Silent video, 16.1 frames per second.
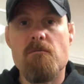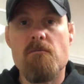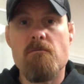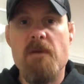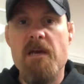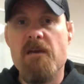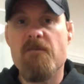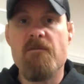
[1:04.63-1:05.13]

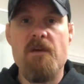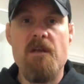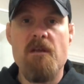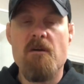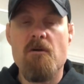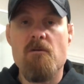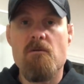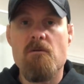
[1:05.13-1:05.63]
make a
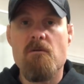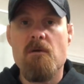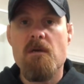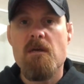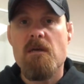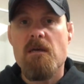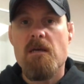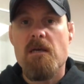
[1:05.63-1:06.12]
video
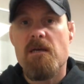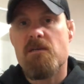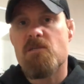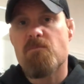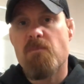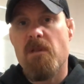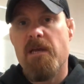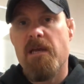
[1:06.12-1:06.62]

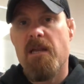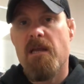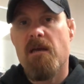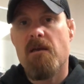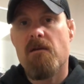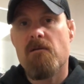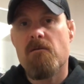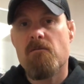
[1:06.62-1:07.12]

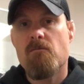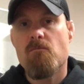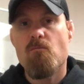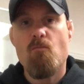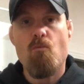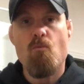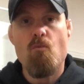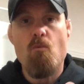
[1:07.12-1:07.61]
explaining
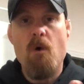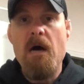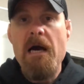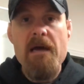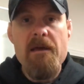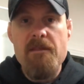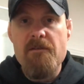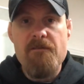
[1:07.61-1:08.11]

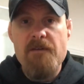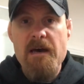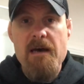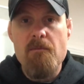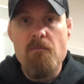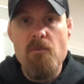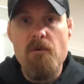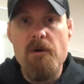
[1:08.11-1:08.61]
why the
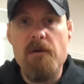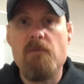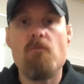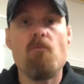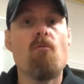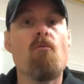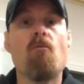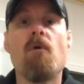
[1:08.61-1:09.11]
Fatboy.
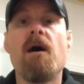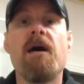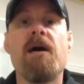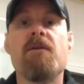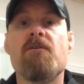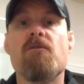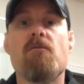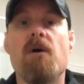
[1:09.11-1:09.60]
Why
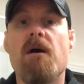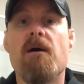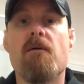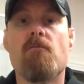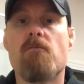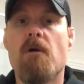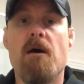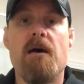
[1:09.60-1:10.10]
do I
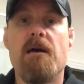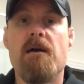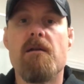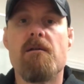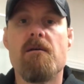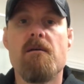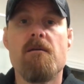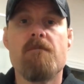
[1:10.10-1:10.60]

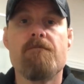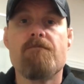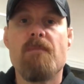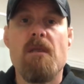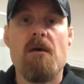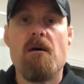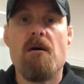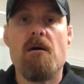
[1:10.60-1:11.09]
ride
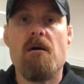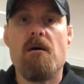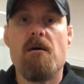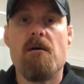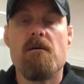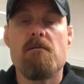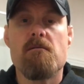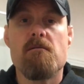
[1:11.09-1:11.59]

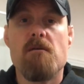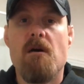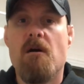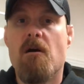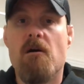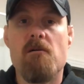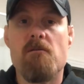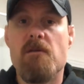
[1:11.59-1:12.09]
a
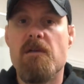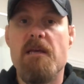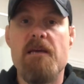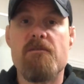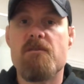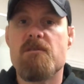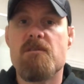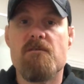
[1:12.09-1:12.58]
Harley
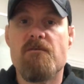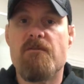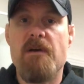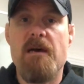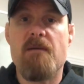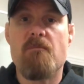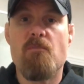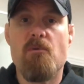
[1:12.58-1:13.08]
Davidson
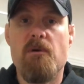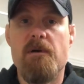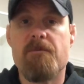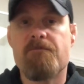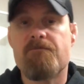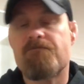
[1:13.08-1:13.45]
Fatboy?